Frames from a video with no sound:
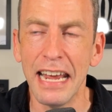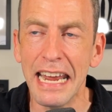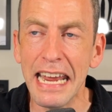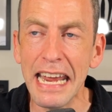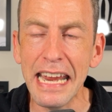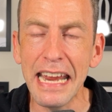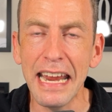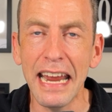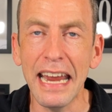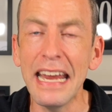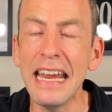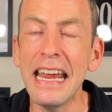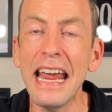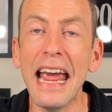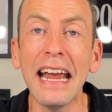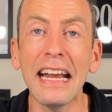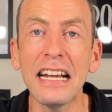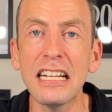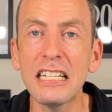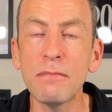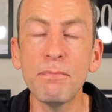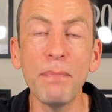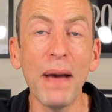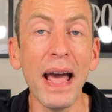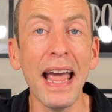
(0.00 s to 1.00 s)
He, he
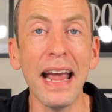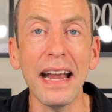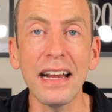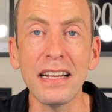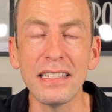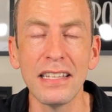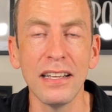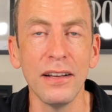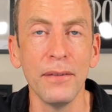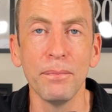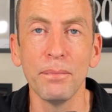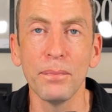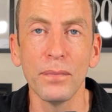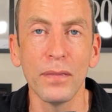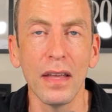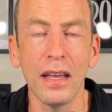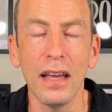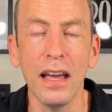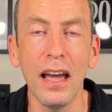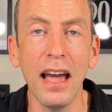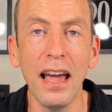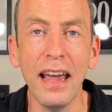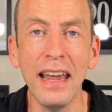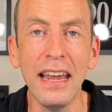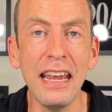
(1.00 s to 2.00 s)
expects,
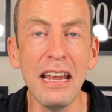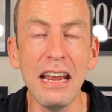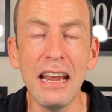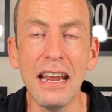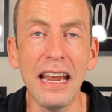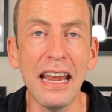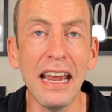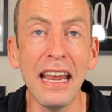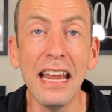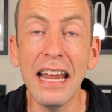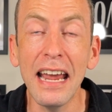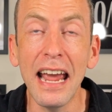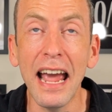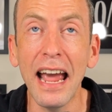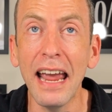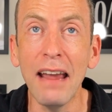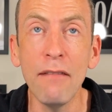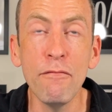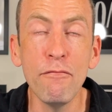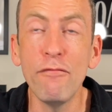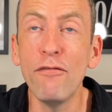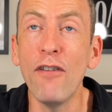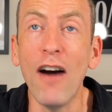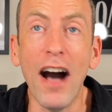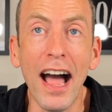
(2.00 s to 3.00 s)
he, he
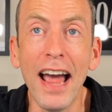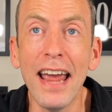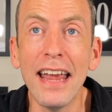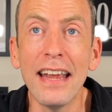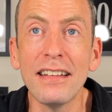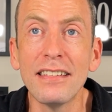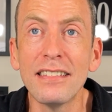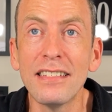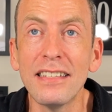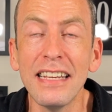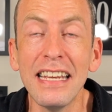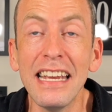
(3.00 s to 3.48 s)
invites,